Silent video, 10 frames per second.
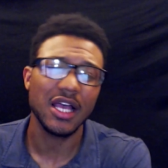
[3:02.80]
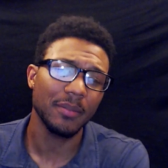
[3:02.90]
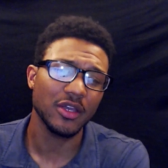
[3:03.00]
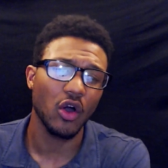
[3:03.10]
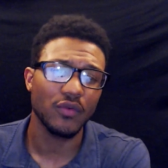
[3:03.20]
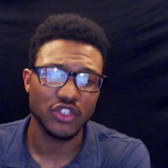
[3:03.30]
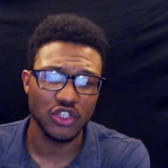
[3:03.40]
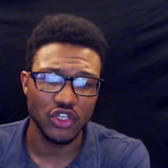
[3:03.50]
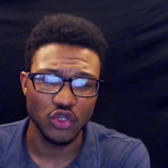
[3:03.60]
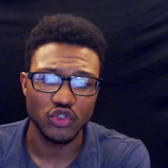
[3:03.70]
coming over
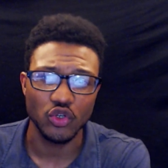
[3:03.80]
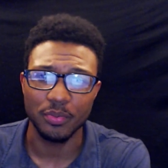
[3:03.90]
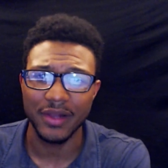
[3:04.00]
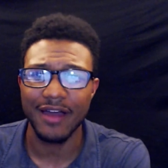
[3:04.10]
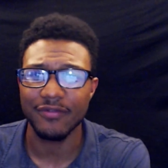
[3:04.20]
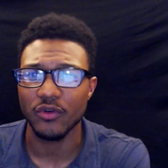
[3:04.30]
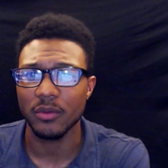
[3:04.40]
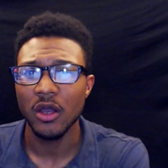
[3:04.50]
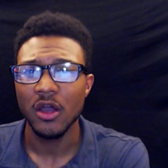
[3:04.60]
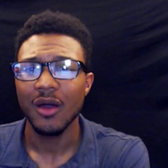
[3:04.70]
to the YouTube
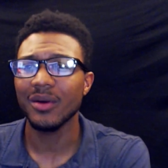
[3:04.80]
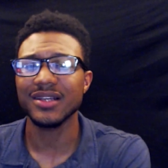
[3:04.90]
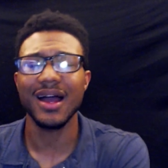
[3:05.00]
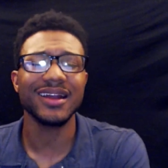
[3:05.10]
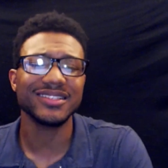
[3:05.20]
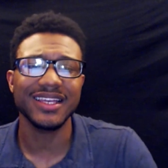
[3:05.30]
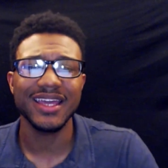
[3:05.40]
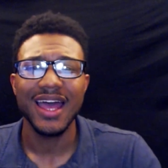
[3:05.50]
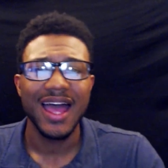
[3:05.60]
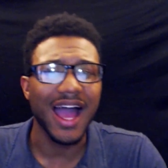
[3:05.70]
platform, which
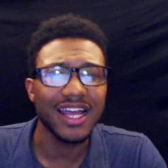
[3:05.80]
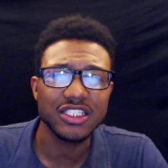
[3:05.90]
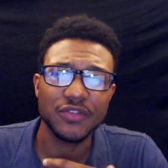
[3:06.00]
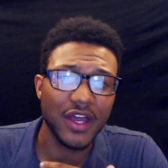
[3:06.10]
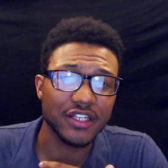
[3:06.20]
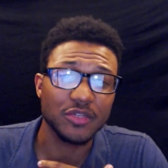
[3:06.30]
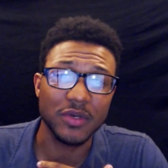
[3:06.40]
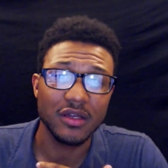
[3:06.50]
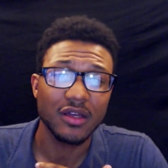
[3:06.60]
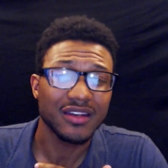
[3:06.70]
honestly, I just find to
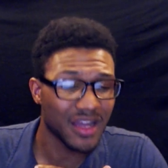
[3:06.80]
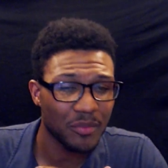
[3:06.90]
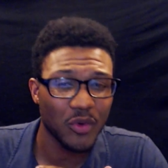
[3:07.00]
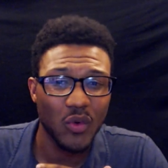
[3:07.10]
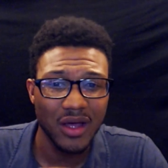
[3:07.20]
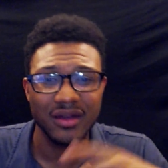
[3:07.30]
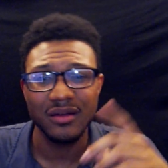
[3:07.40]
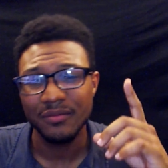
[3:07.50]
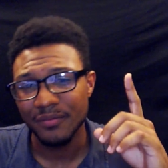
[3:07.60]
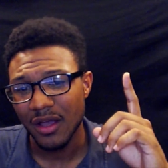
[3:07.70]
be, number
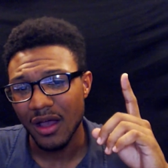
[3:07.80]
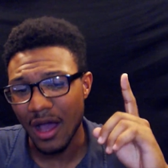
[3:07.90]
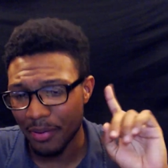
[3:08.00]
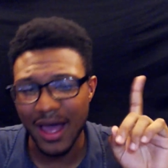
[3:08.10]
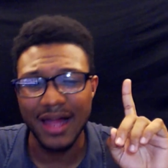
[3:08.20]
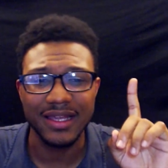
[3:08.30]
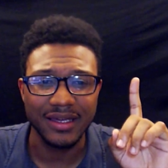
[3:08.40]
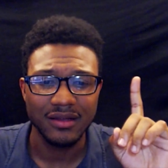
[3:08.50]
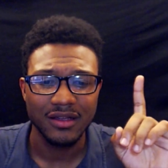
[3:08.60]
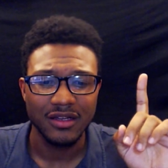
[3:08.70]
one,
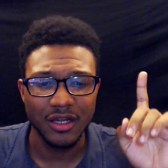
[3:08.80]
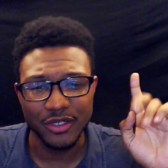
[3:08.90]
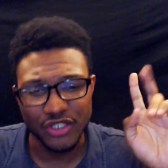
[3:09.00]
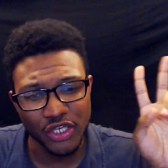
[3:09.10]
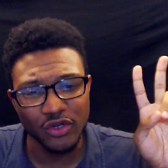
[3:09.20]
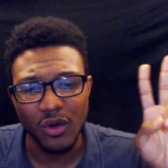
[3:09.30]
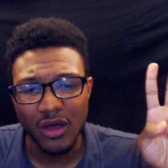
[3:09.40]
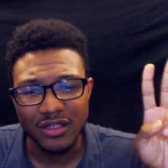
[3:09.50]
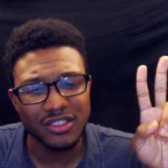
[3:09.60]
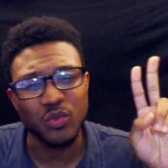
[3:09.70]
appalling. Number two,
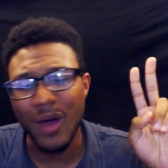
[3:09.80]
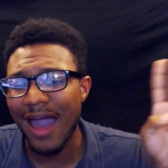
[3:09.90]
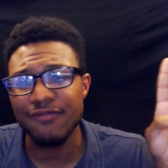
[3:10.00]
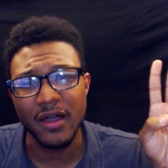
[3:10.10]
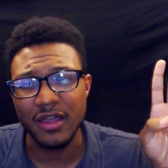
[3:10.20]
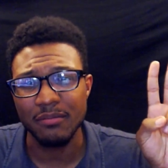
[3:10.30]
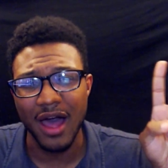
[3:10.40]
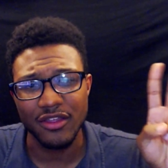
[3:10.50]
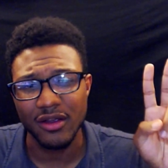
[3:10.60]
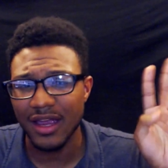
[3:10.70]
just why fucking
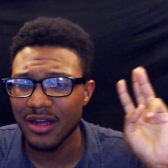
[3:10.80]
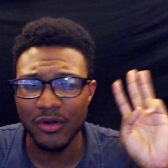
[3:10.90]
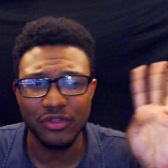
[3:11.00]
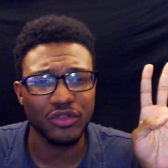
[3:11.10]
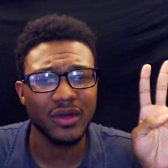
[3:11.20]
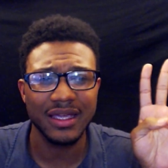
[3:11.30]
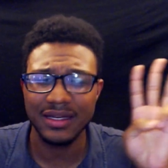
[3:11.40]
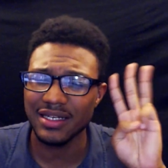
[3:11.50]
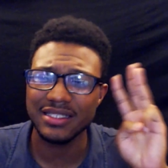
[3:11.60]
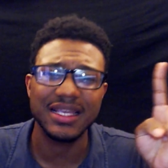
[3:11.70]
bother? And number three,
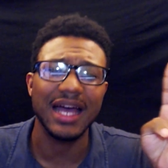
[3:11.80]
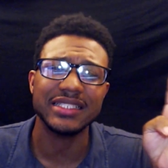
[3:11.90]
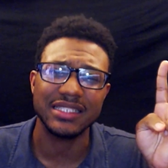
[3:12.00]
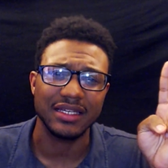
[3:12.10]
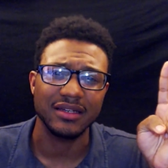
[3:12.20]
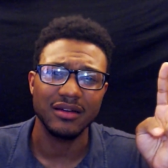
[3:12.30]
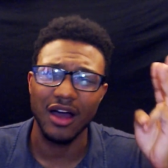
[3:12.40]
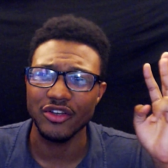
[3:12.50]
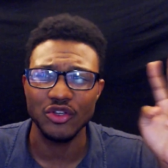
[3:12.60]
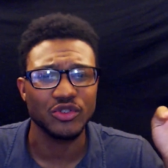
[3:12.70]
disgusting
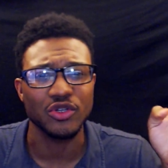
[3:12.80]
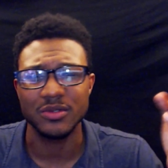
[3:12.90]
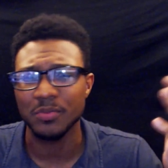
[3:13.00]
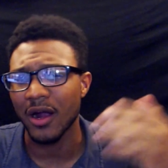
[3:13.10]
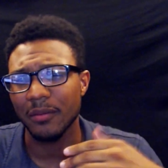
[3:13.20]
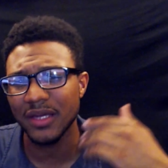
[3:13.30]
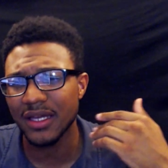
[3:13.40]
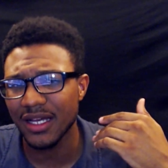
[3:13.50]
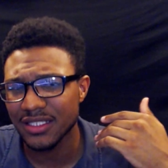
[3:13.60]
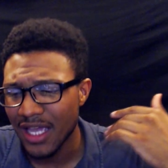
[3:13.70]
on YouTube's part,
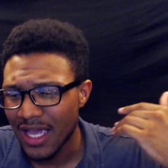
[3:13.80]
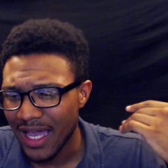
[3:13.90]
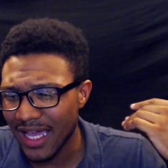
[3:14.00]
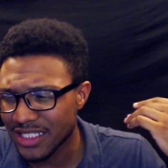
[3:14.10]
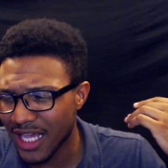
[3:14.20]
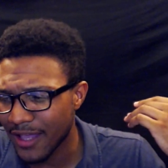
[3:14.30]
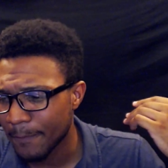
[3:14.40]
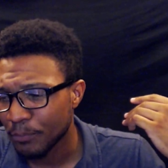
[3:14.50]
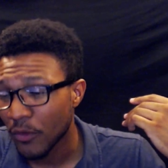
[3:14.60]
because it's like,